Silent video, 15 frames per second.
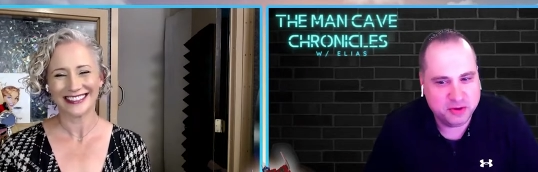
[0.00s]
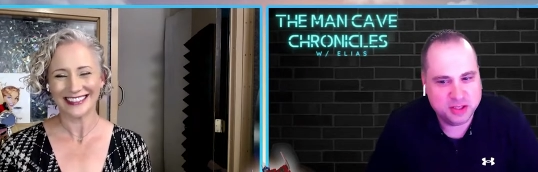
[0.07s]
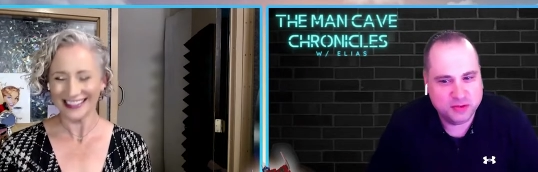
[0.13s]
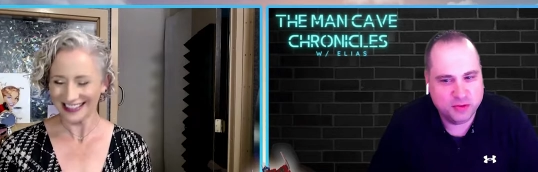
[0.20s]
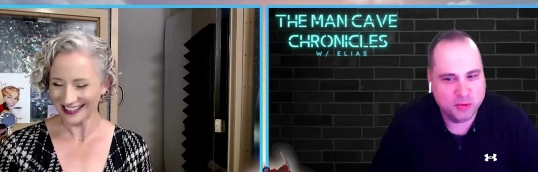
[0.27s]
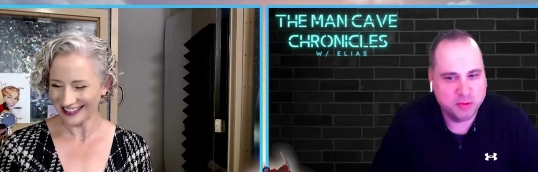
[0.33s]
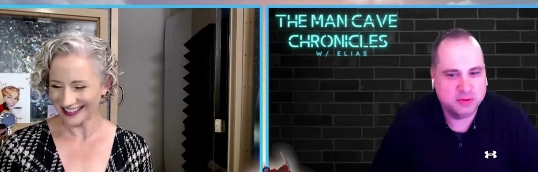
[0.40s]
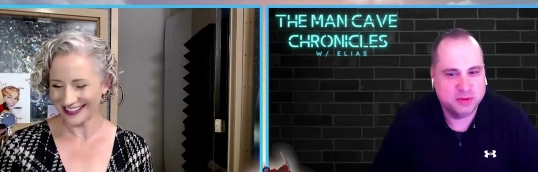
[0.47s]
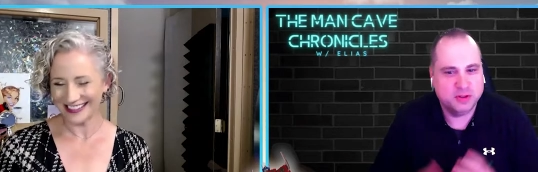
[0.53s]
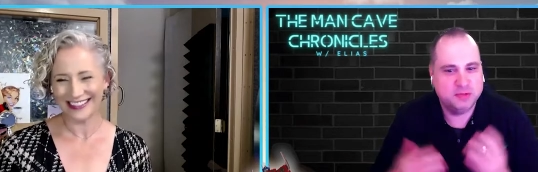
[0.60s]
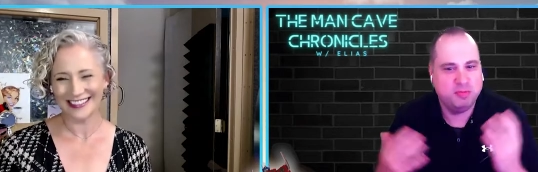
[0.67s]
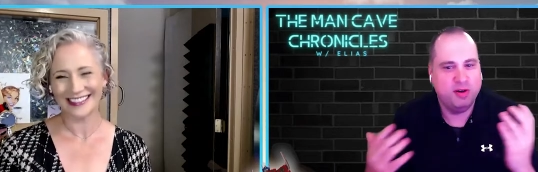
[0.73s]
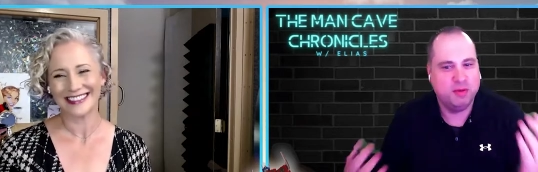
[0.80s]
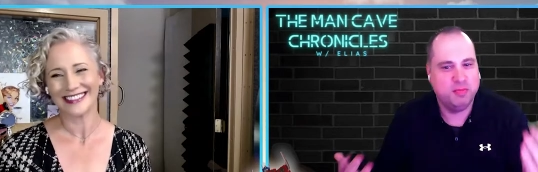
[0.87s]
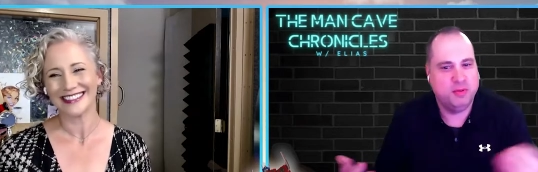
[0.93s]
Speaker 1: Transformers
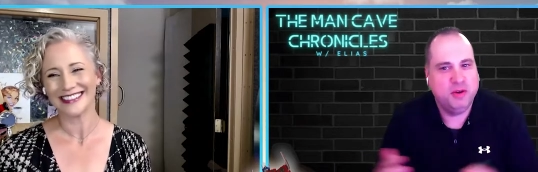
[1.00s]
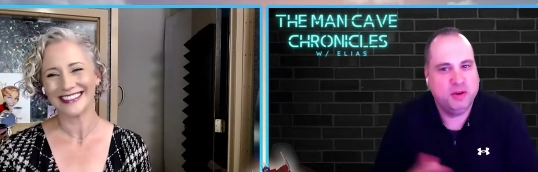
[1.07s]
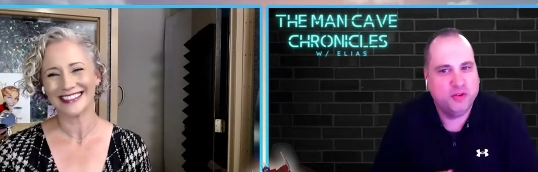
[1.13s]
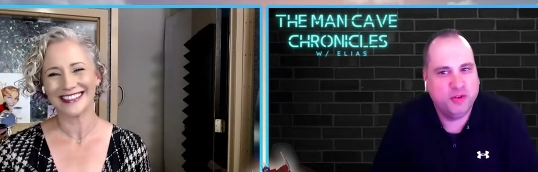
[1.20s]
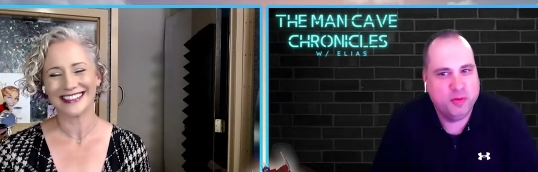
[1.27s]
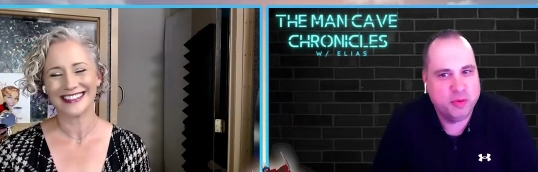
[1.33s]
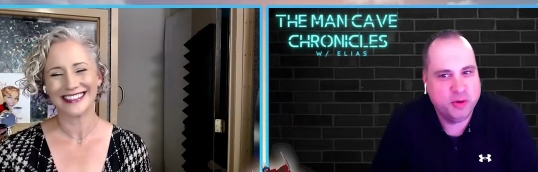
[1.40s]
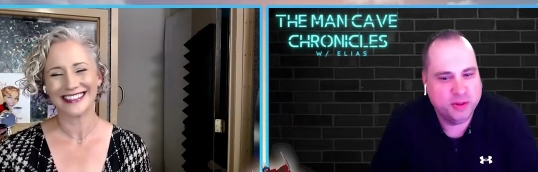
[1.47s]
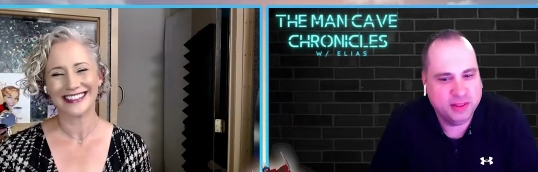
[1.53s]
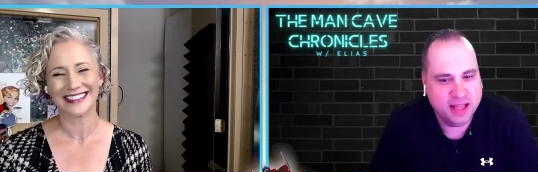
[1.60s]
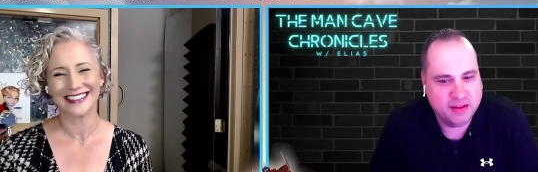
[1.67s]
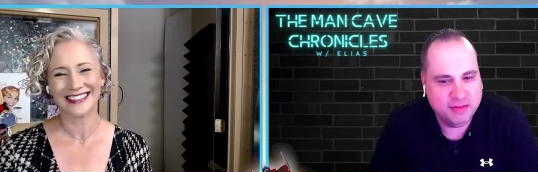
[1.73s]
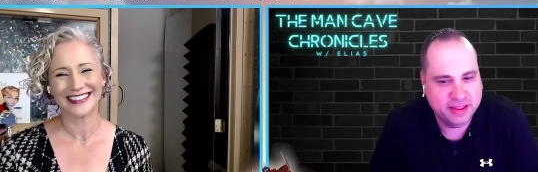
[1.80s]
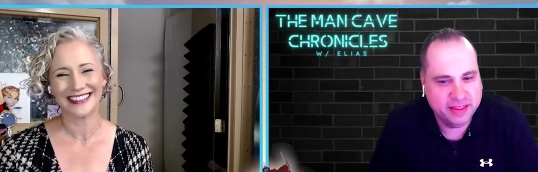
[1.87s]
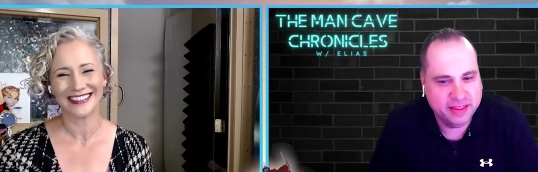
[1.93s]
Earth Spark premiere November
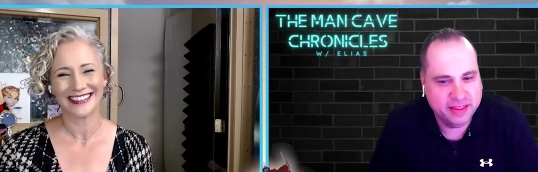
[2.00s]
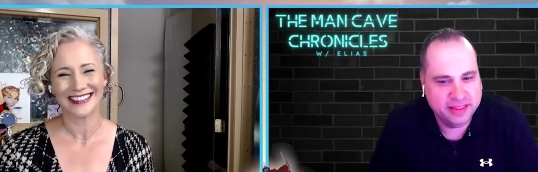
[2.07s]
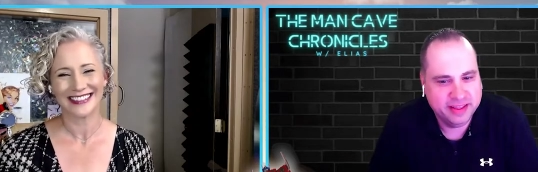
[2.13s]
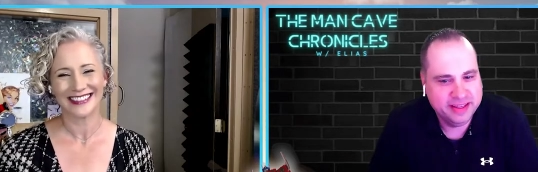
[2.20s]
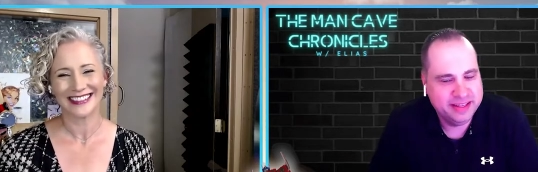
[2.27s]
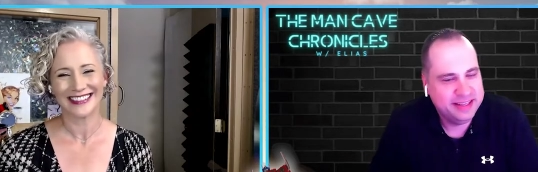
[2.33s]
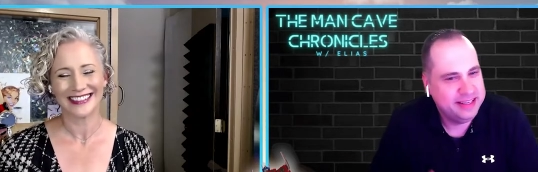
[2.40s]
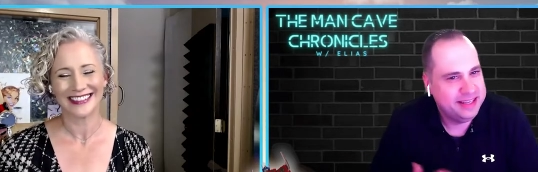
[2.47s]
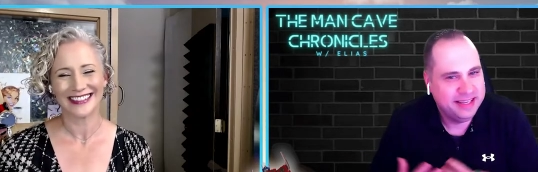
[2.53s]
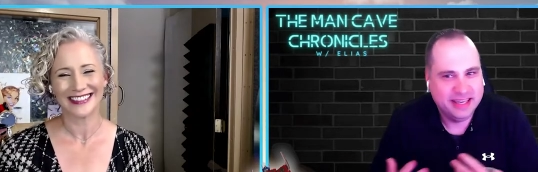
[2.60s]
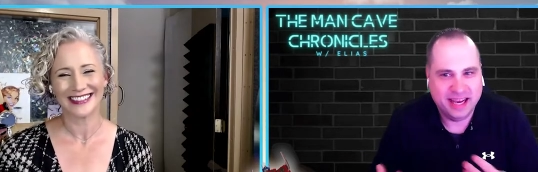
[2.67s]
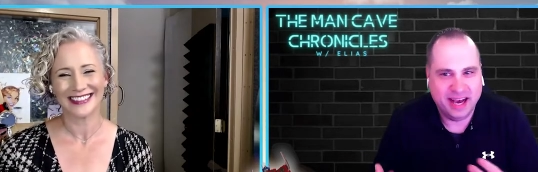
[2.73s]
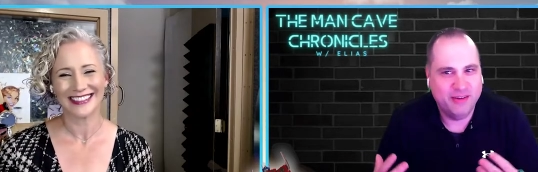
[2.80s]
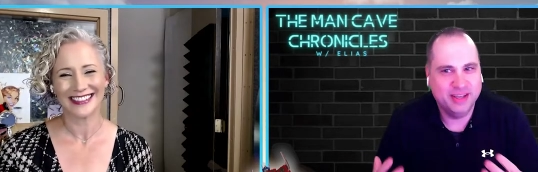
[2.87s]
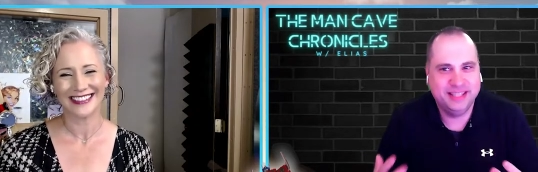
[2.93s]
11th.
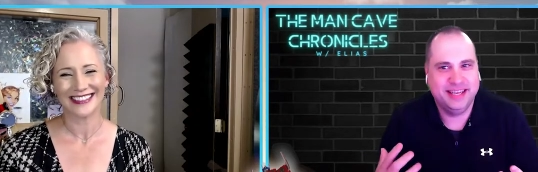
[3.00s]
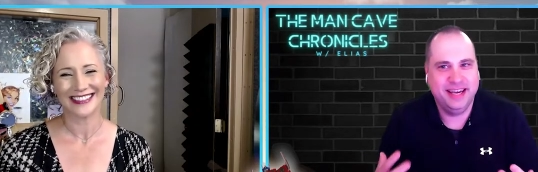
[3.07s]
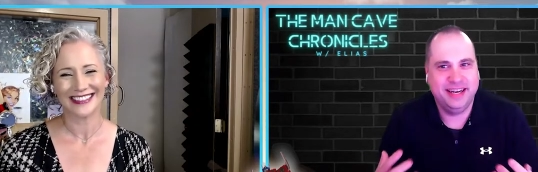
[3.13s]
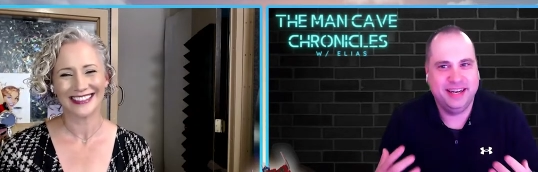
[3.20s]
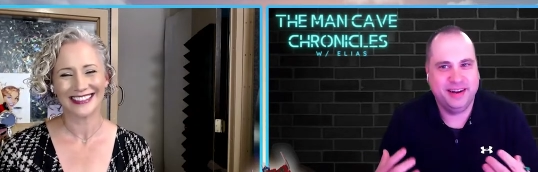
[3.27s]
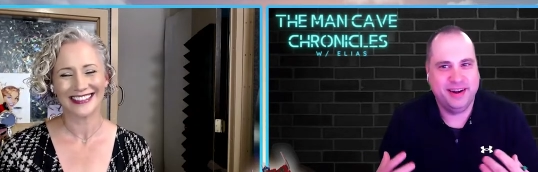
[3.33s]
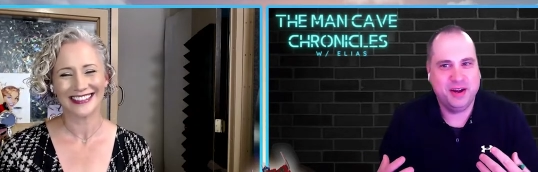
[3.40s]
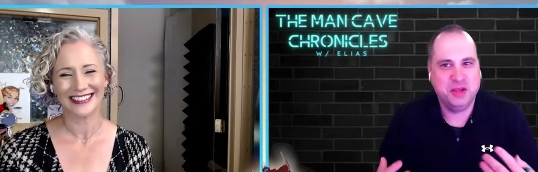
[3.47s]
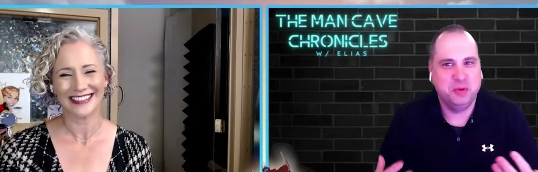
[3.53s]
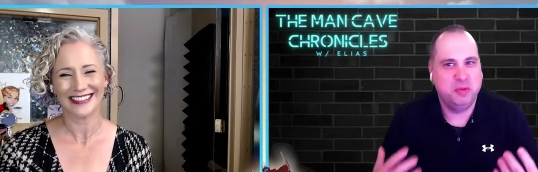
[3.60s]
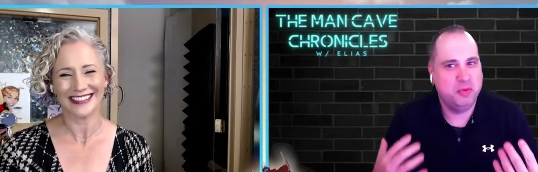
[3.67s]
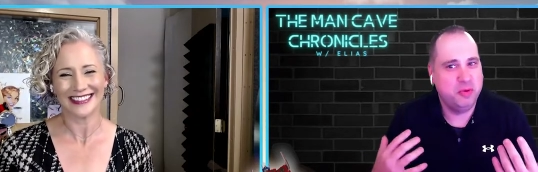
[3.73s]
How excited are you?